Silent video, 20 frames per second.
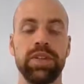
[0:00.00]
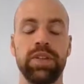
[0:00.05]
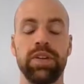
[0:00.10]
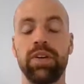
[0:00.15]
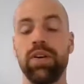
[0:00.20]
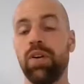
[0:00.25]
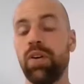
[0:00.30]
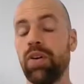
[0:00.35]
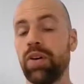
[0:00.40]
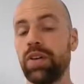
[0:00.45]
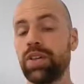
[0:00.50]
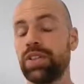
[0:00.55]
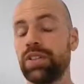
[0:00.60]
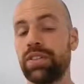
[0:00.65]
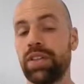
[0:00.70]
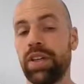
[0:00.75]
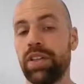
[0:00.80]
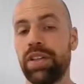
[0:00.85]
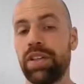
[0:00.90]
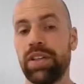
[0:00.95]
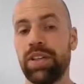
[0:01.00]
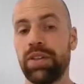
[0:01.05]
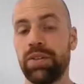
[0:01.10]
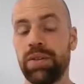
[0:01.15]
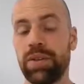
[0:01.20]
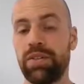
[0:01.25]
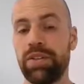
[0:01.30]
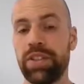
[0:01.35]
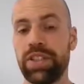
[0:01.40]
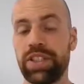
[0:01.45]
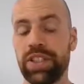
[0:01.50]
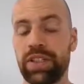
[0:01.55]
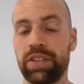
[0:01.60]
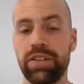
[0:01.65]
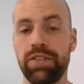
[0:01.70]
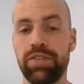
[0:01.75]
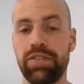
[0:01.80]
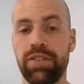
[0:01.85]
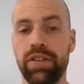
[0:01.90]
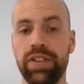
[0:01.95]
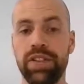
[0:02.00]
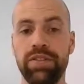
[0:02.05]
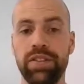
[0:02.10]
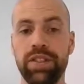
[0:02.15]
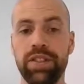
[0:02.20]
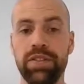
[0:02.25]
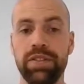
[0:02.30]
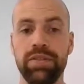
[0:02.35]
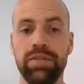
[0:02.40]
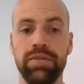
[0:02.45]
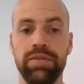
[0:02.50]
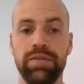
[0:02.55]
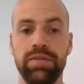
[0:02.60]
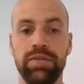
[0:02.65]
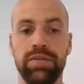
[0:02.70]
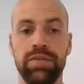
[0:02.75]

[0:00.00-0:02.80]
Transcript: Or decide that you want to reject it for any reason.